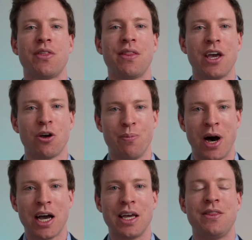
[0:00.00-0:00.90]
that they could
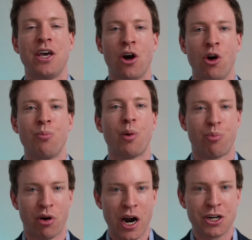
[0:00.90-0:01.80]
market their own
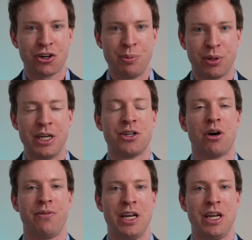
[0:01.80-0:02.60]
proprietary blend of